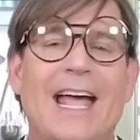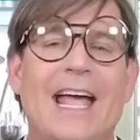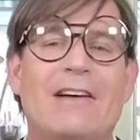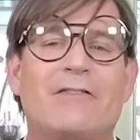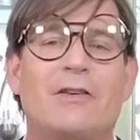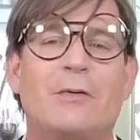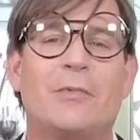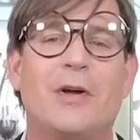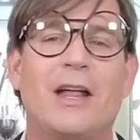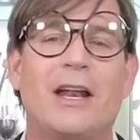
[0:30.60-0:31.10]

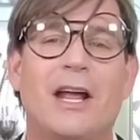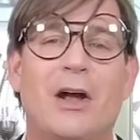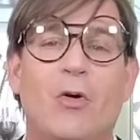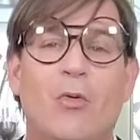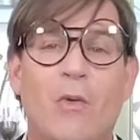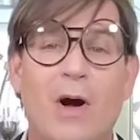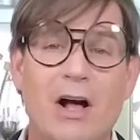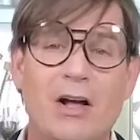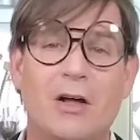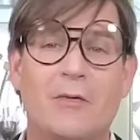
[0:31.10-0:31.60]
everybody,
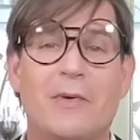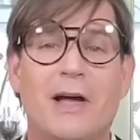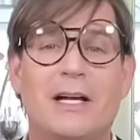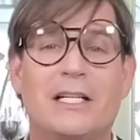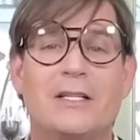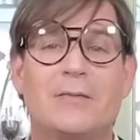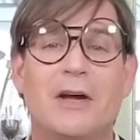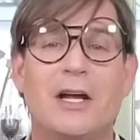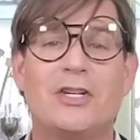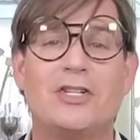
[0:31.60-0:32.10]
welcome back
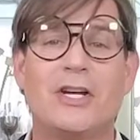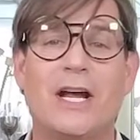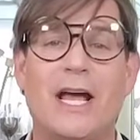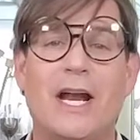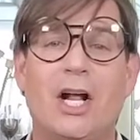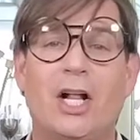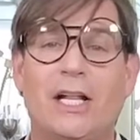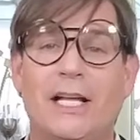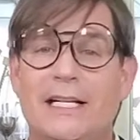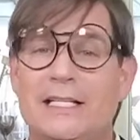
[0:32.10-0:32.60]
to my
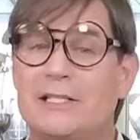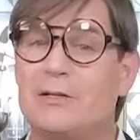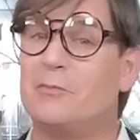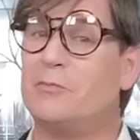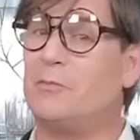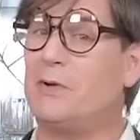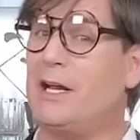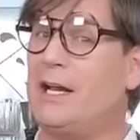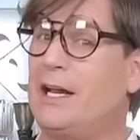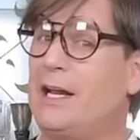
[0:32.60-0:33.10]
channel. It's
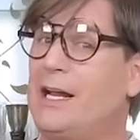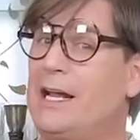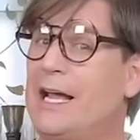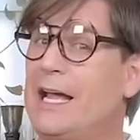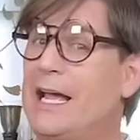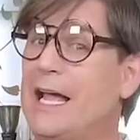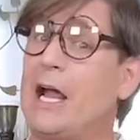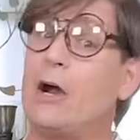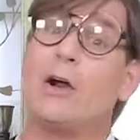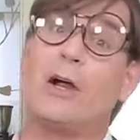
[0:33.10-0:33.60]

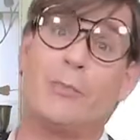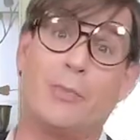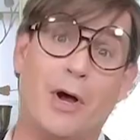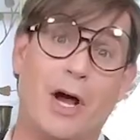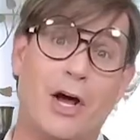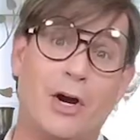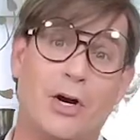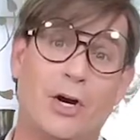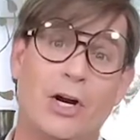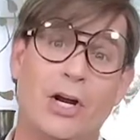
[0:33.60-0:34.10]
me, Harry
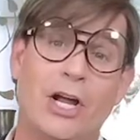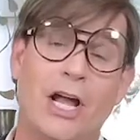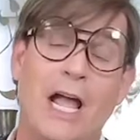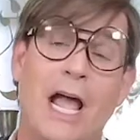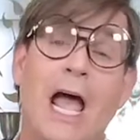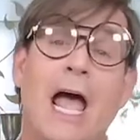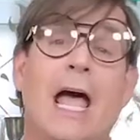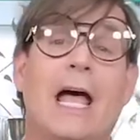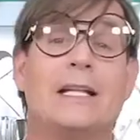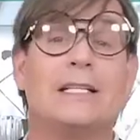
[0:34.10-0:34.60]
Potter.
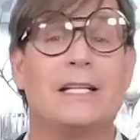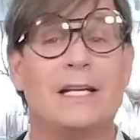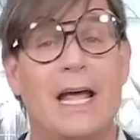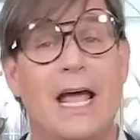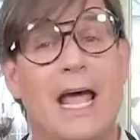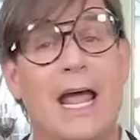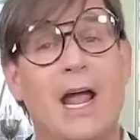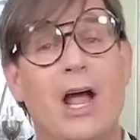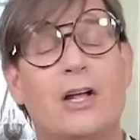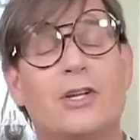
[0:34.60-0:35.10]
And
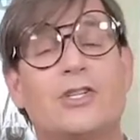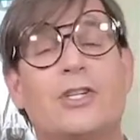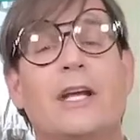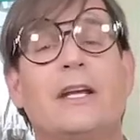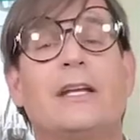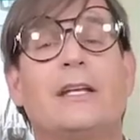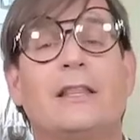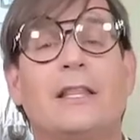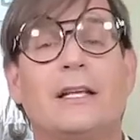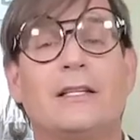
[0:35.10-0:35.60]
today on
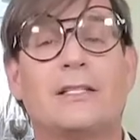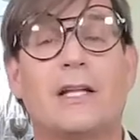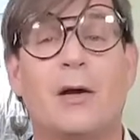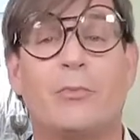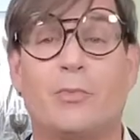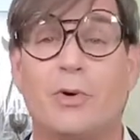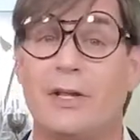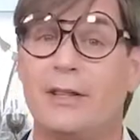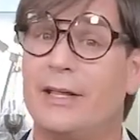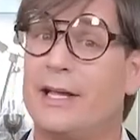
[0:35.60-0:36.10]
Shaking Things
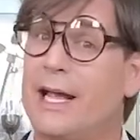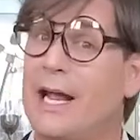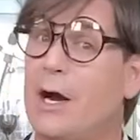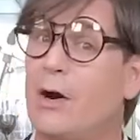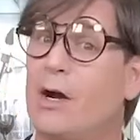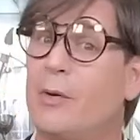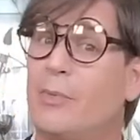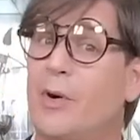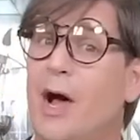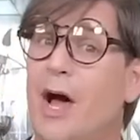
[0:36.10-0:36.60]
Up with
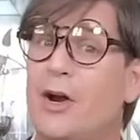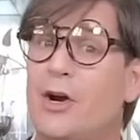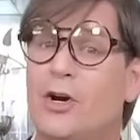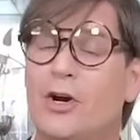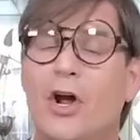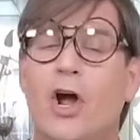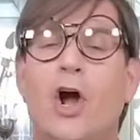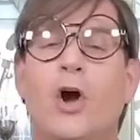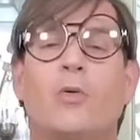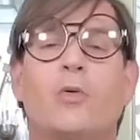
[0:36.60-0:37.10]
Harry
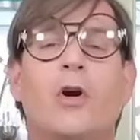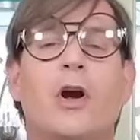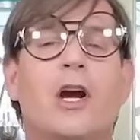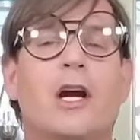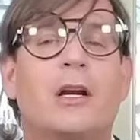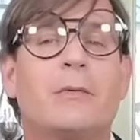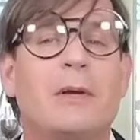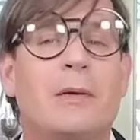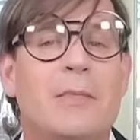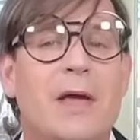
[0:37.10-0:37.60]
Potter, we're
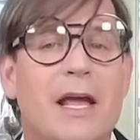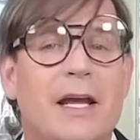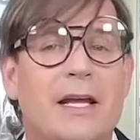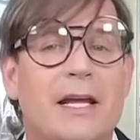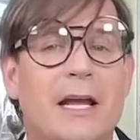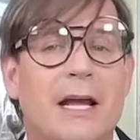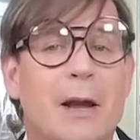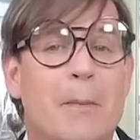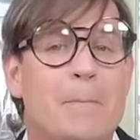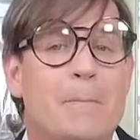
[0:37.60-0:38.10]
going to be
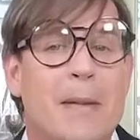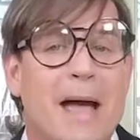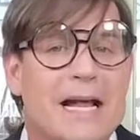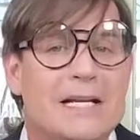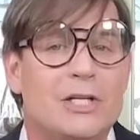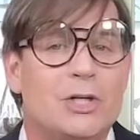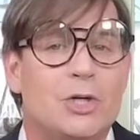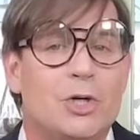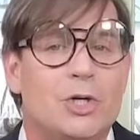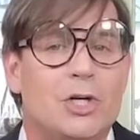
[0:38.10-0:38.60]
making
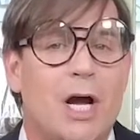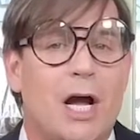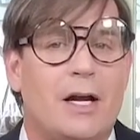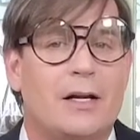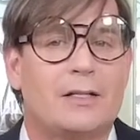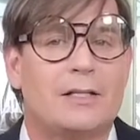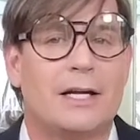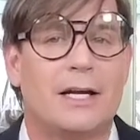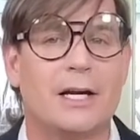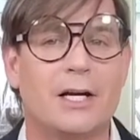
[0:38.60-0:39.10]
magical
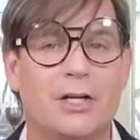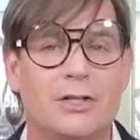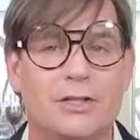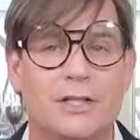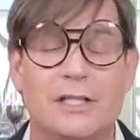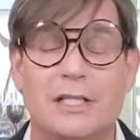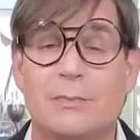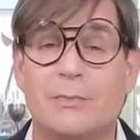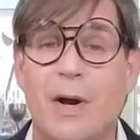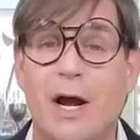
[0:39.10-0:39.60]
cocktails
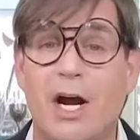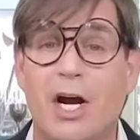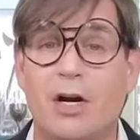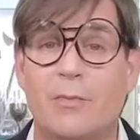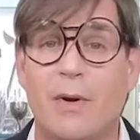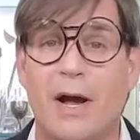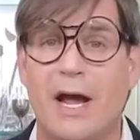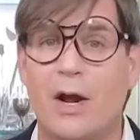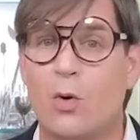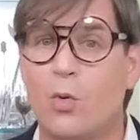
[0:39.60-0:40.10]
inspired
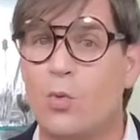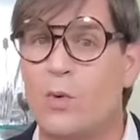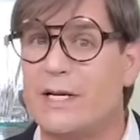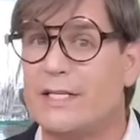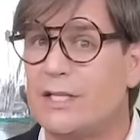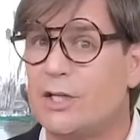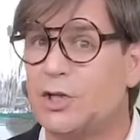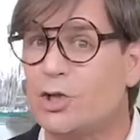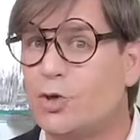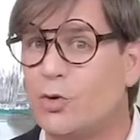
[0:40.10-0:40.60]
by
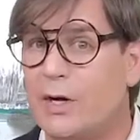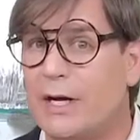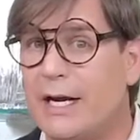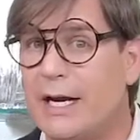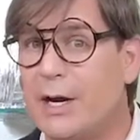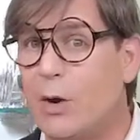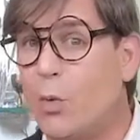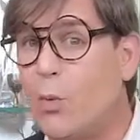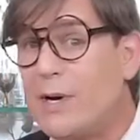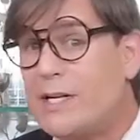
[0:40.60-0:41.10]

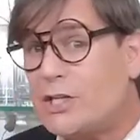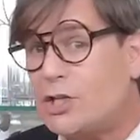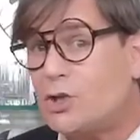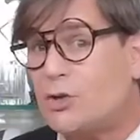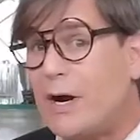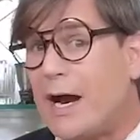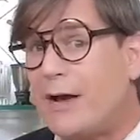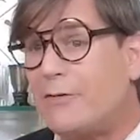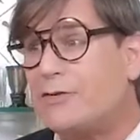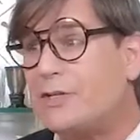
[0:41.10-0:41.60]
wizardry,
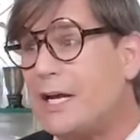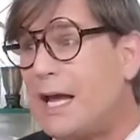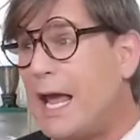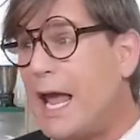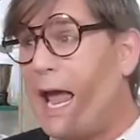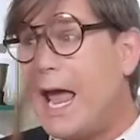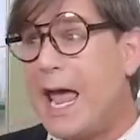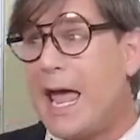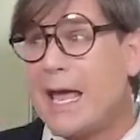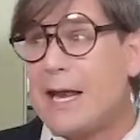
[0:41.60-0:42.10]
witchcraft,
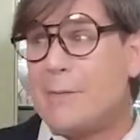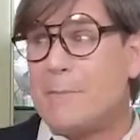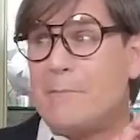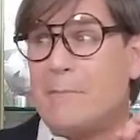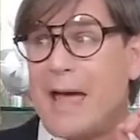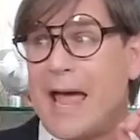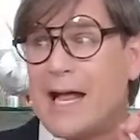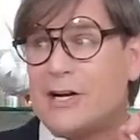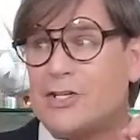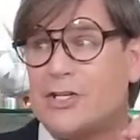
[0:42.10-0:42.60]
and
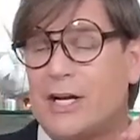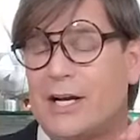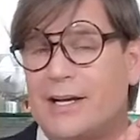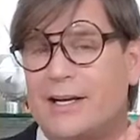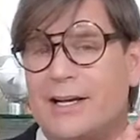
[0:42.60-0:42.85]
magic